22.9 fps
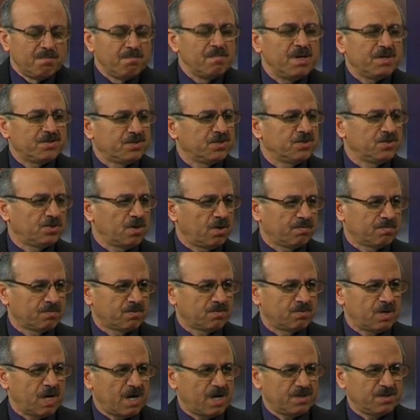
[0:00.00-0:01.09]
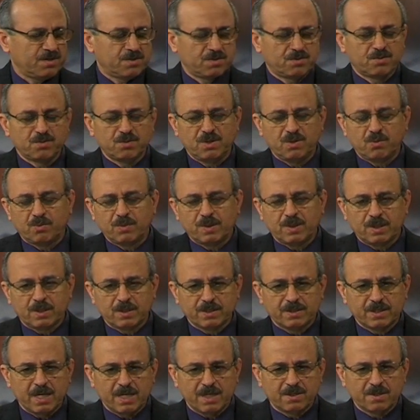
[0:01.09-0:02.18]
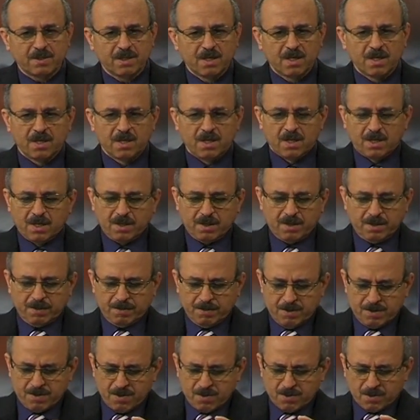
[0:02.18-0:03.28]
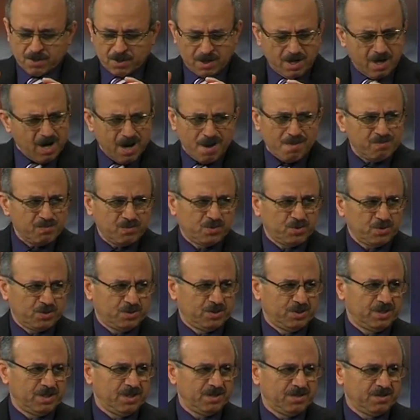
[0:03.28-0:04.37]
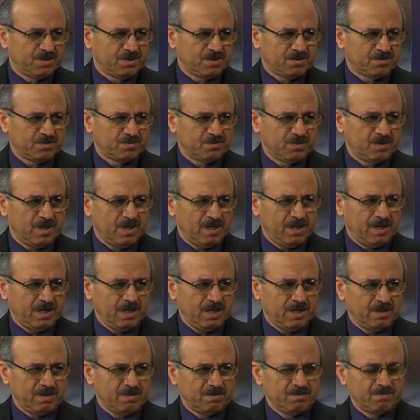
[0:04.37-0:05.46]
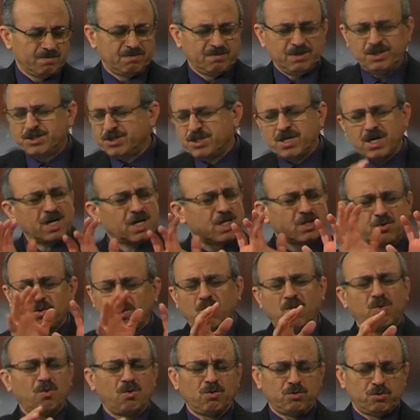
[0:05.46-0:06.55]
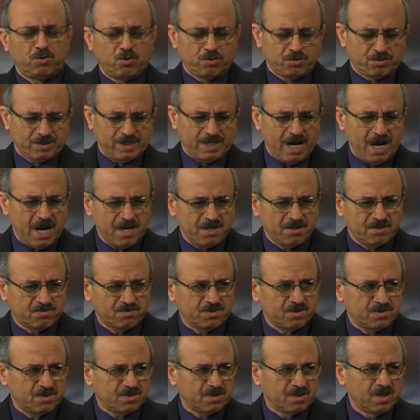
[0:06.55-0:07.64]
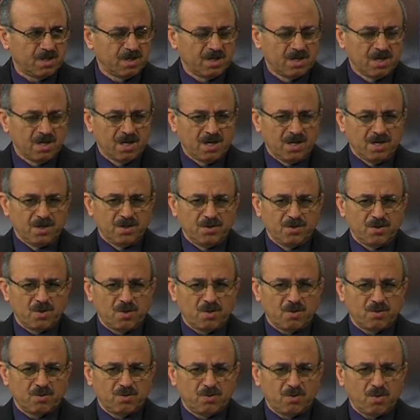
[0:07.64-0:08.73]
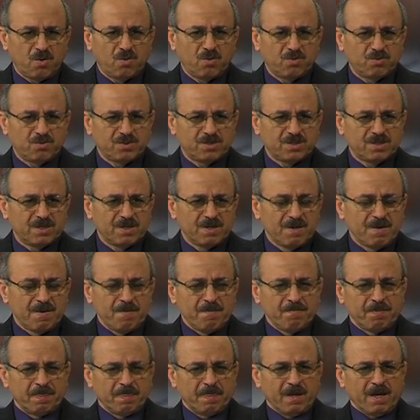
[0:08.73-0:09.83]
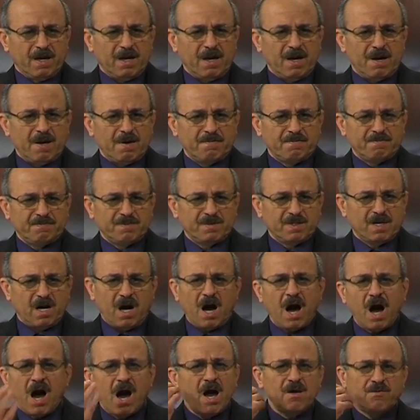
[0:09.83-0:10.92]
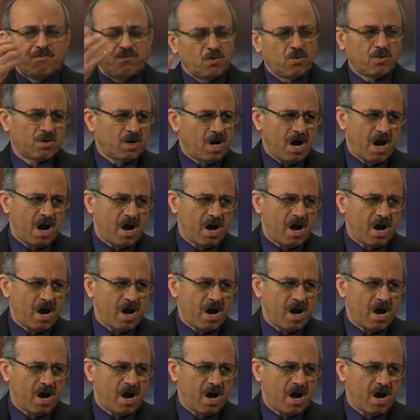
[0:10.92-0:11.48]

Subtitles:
message of Christ to the world, that, come to Jesus really. Reject all those hatreds, those eye for